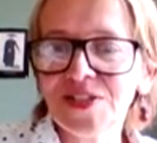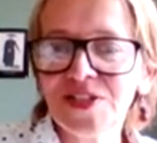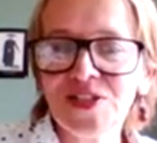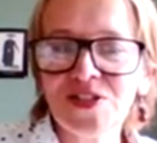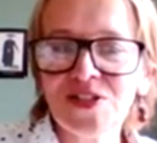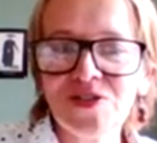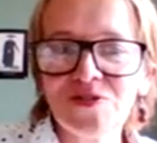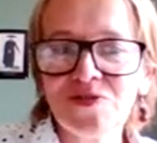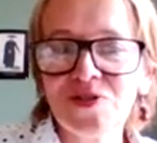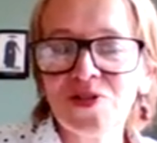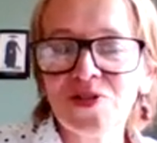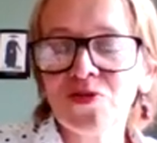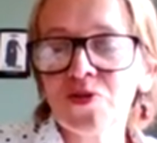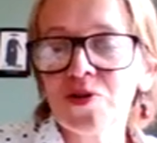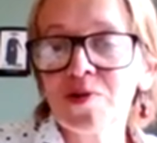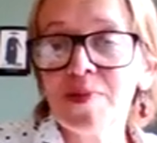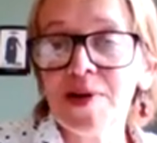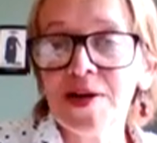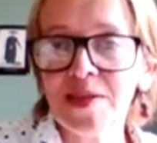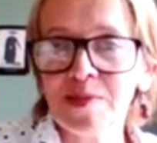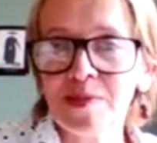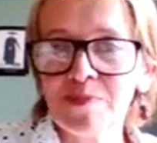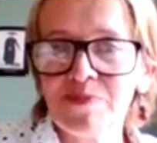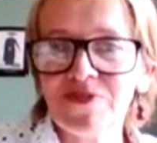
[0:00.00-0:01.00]
to talk
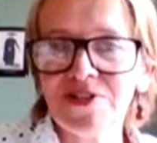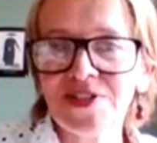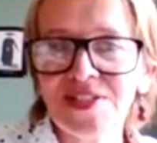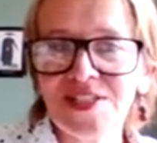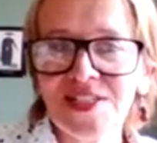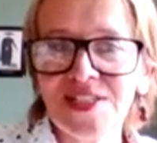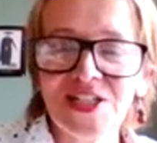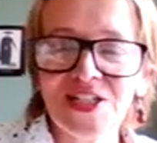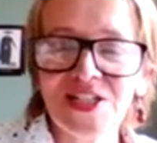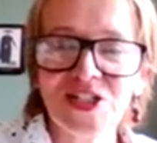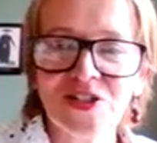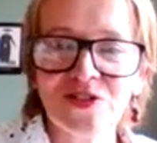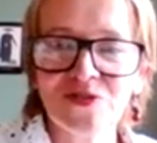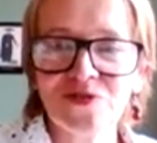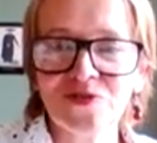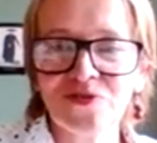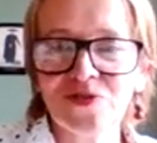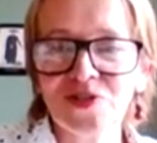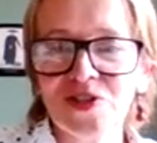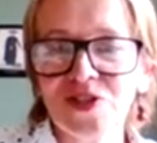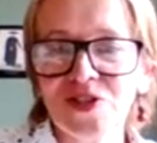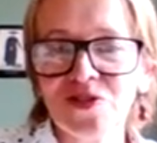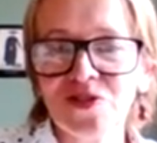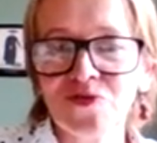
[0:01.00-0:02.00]
about the presentational
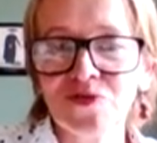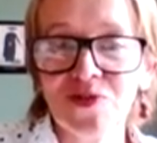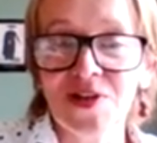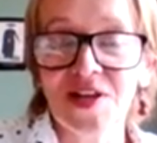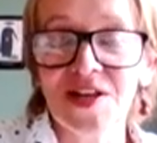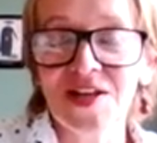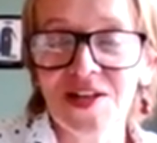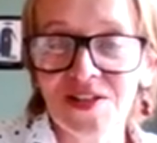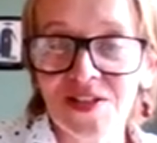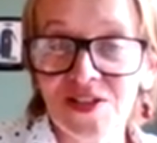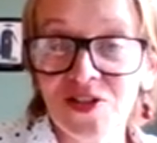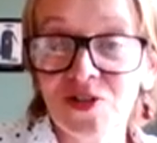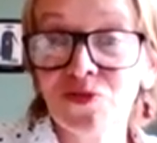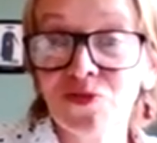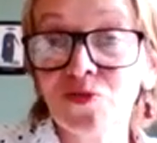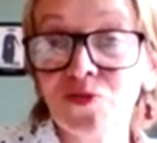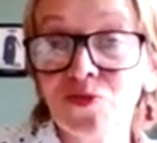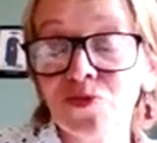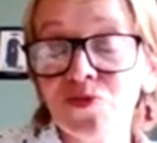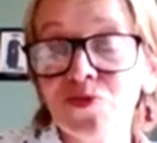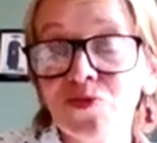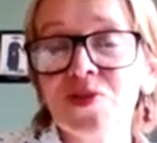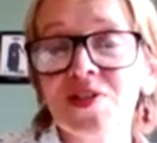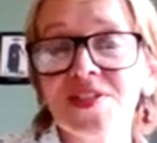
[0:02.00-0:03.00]

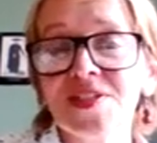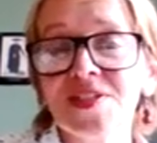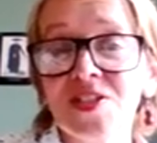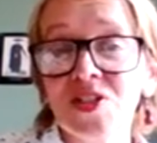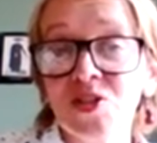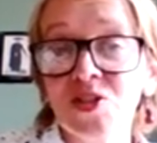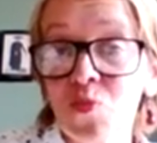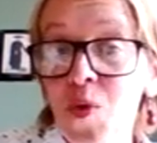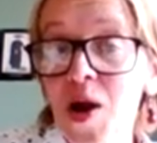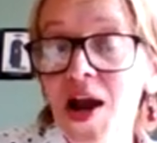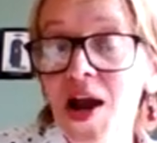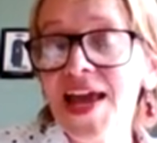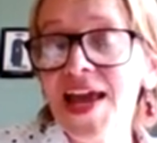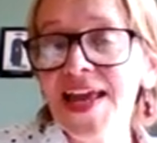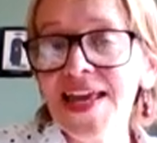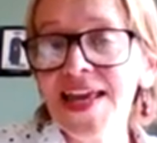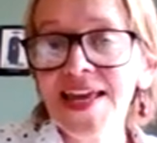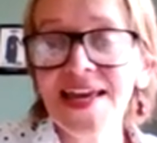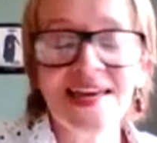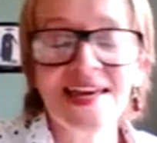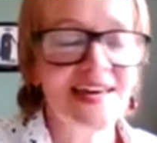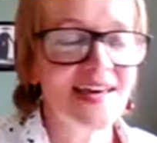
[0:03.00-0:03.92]
tool Sway,